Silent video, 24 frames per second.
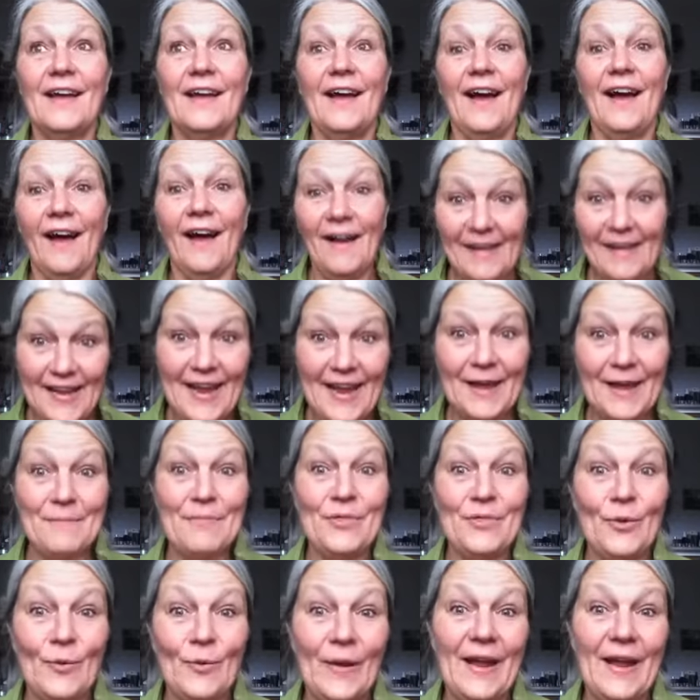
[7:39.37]
I am
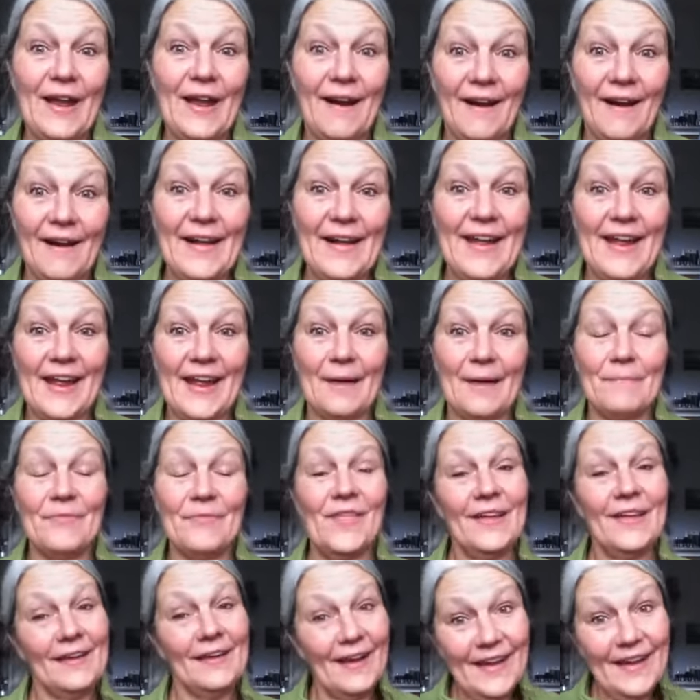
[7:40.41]
the way I am,
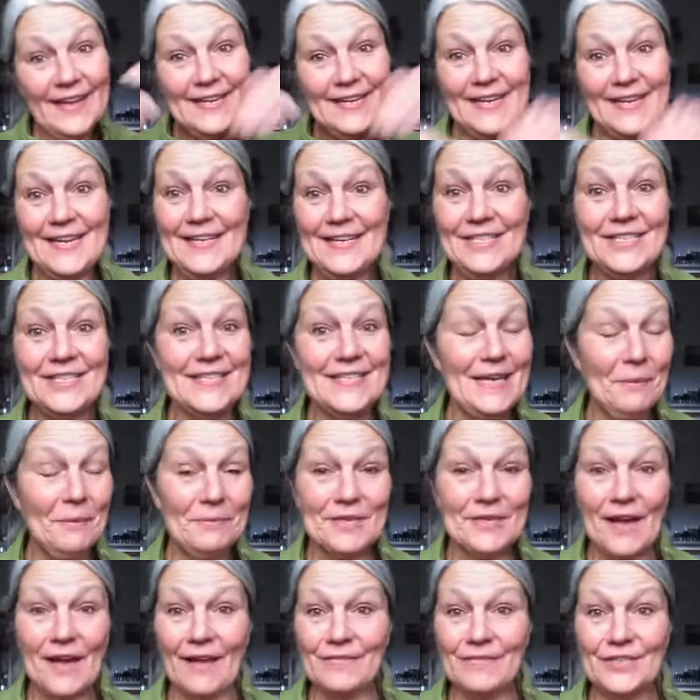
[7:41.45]
that I need to deep
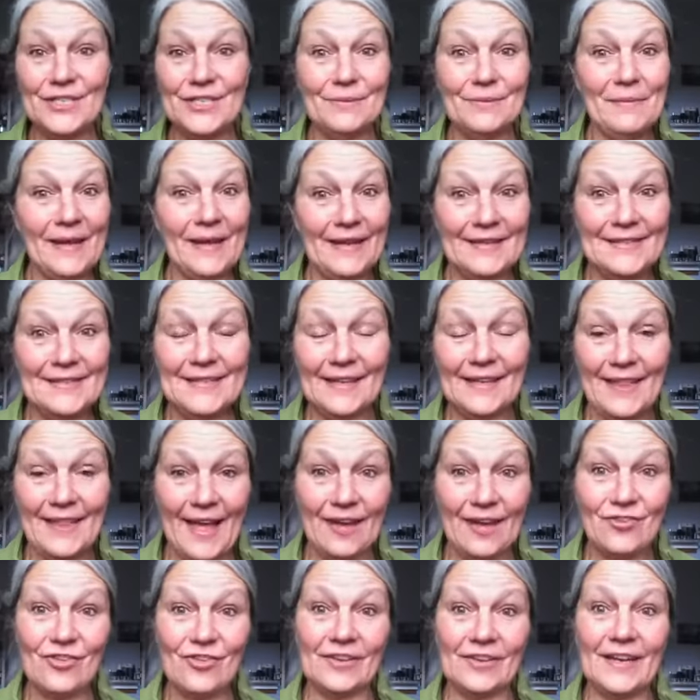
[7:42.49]
dive into my
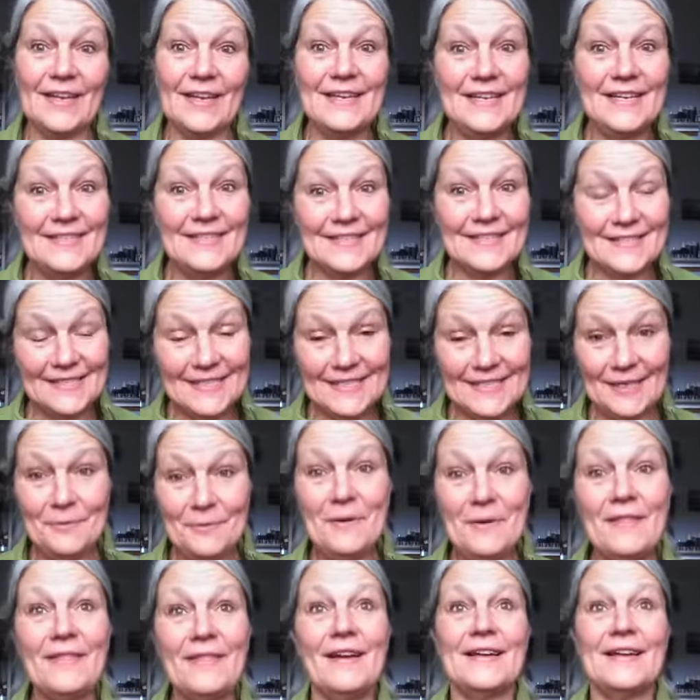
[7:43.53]
intellection. I need to sit
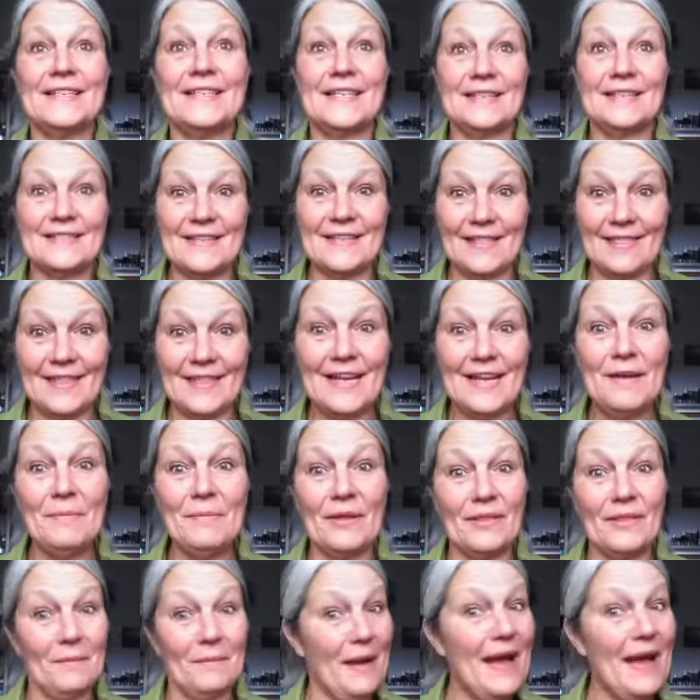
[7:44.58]
with ideas and think
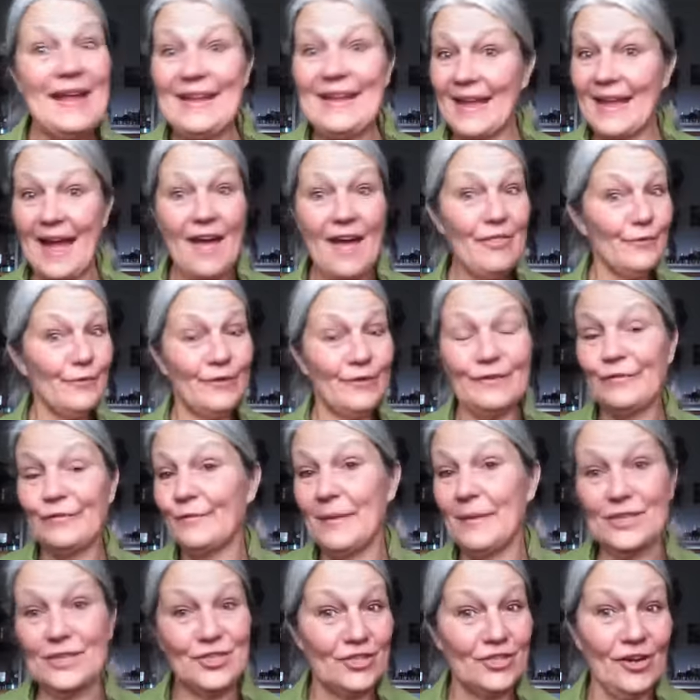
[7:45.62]
about them. I gather
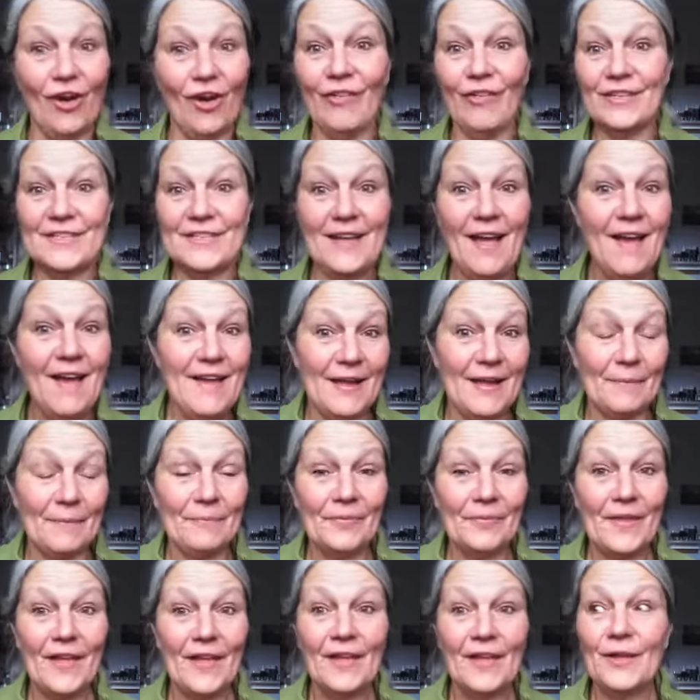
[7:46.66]
information all the time.
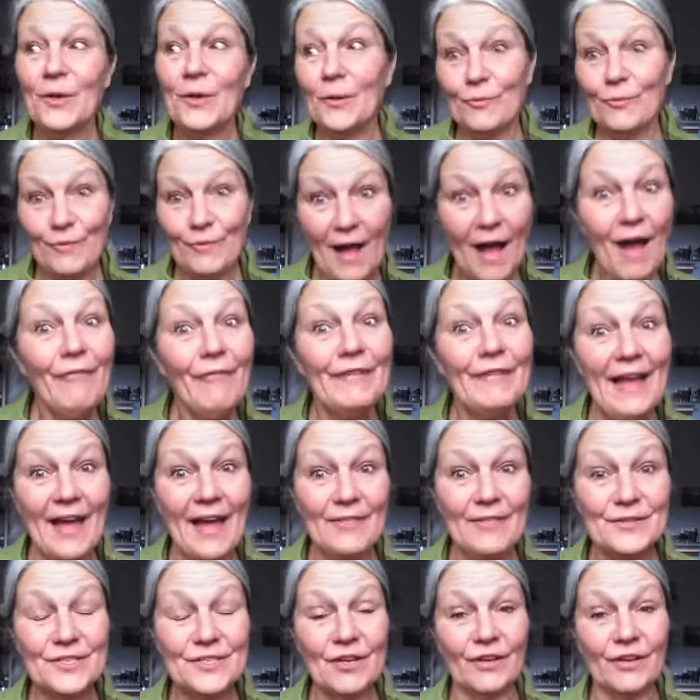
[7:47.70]
Ralph
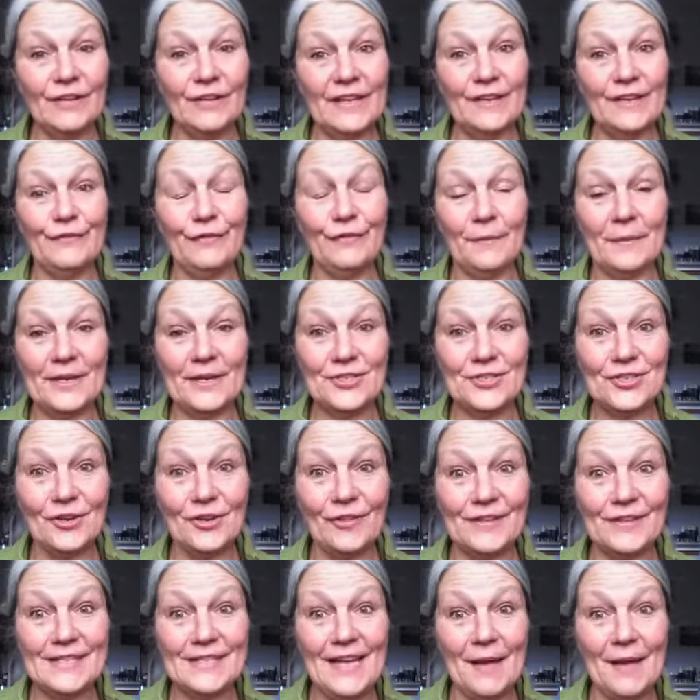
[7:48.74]
gathers information all
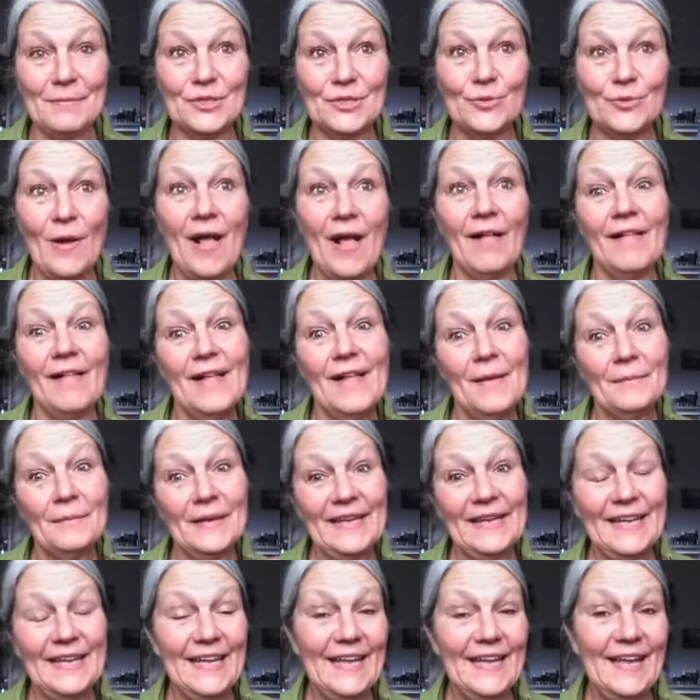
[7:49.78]
the time as well, but
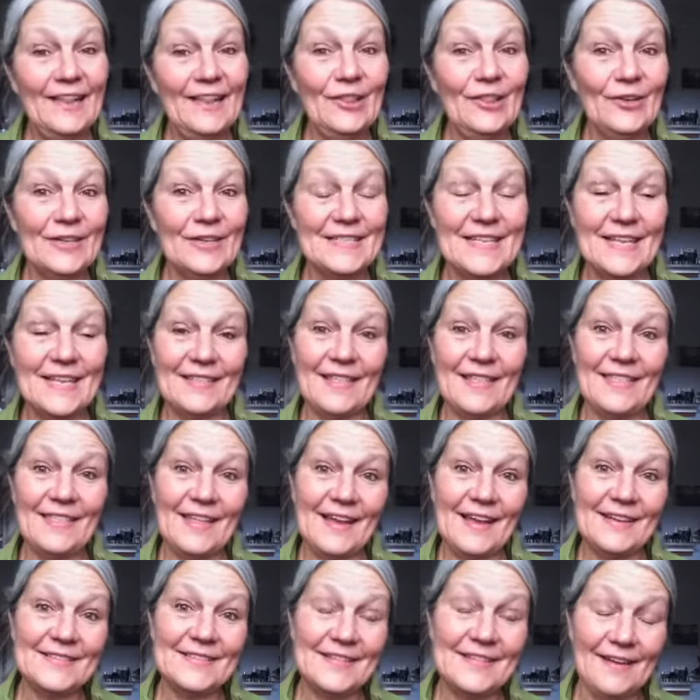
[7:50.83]
he looks at the
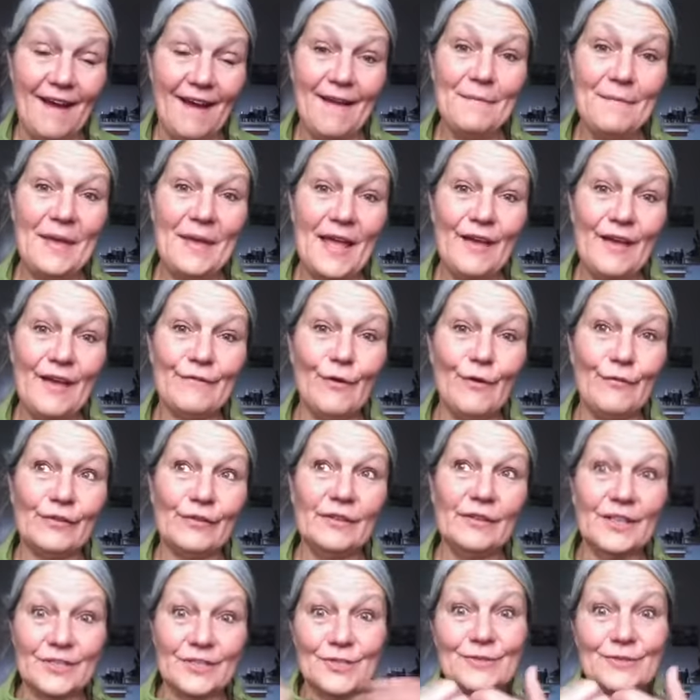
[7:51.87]
things that I may have
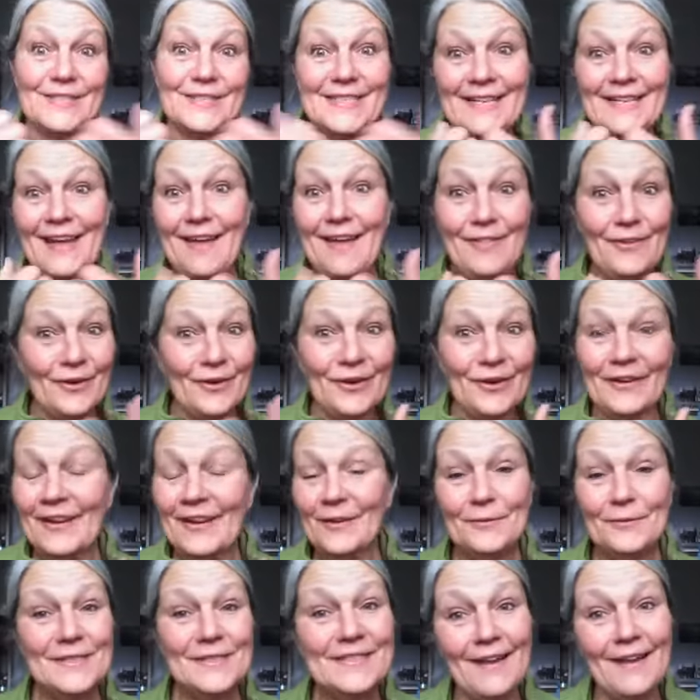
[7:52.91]
overlooked. So together,
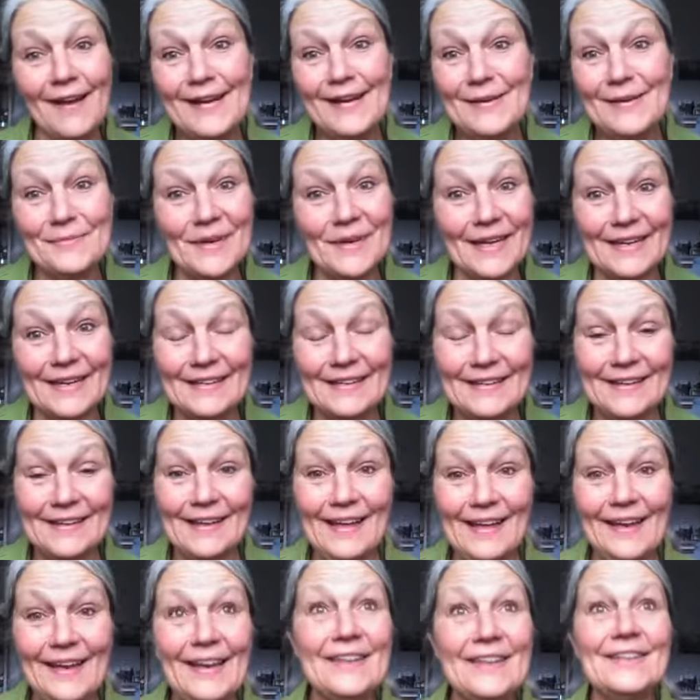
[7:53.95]
we're dynamite.
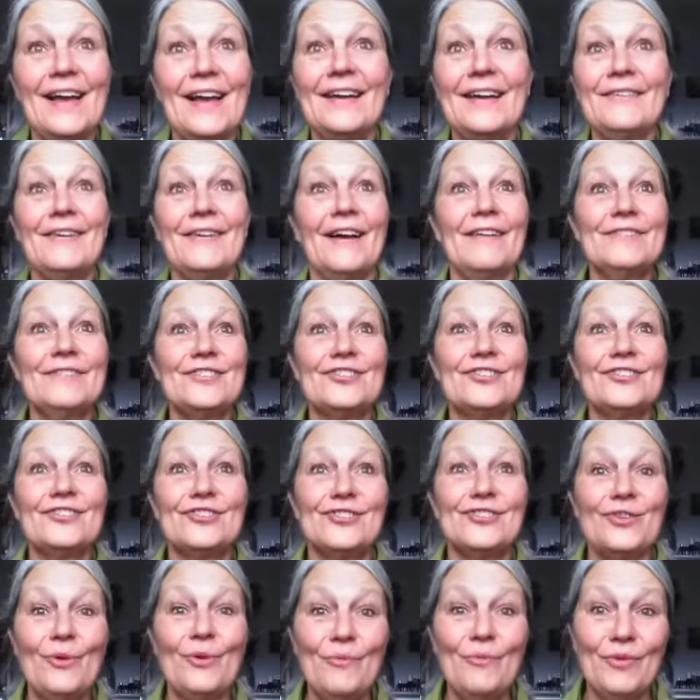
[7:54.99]
And it was just
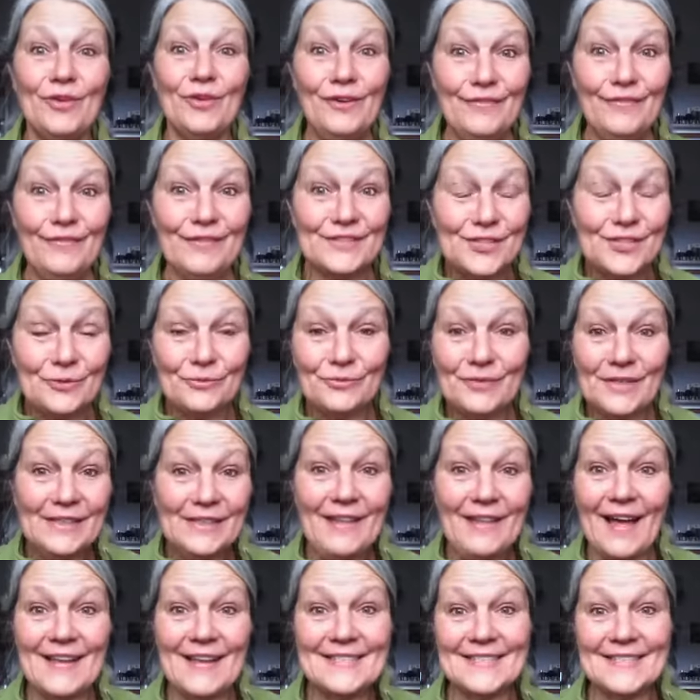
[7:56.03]
so beautiful to
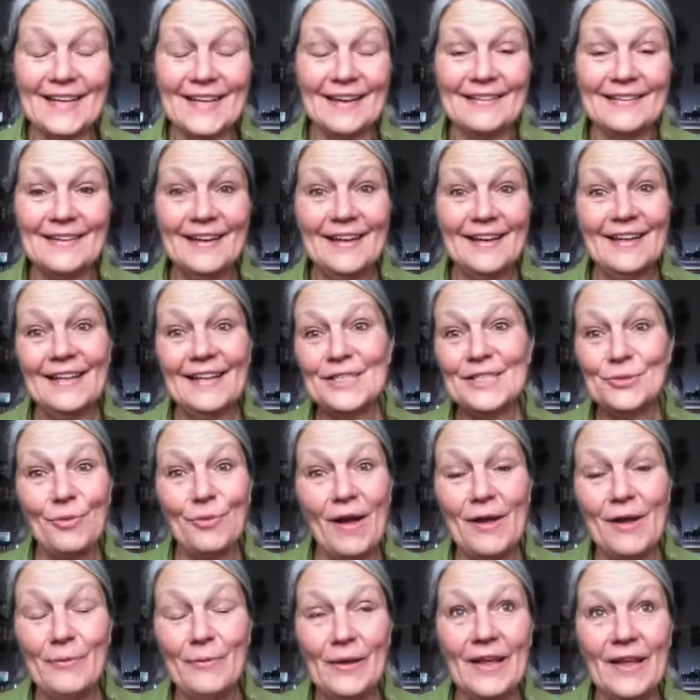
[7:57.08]
realize that. That's
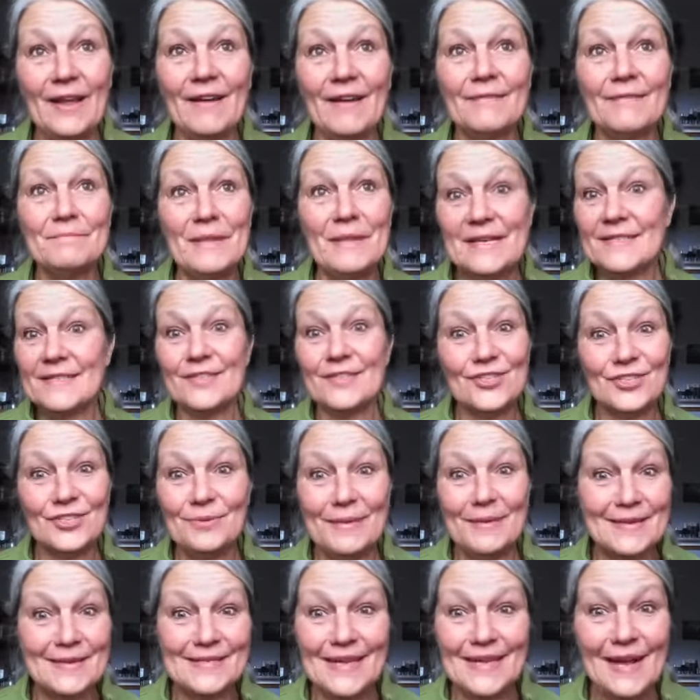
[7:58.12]
why we make such an
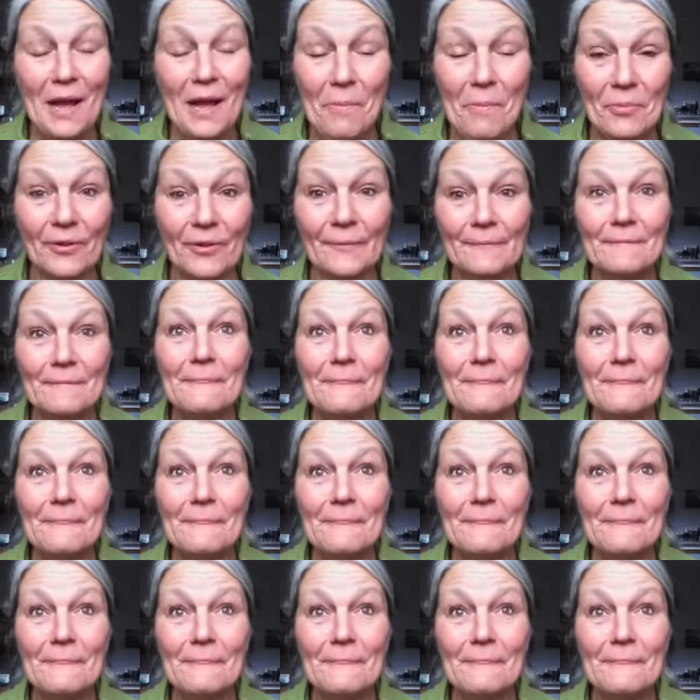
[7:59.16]
amazing couple.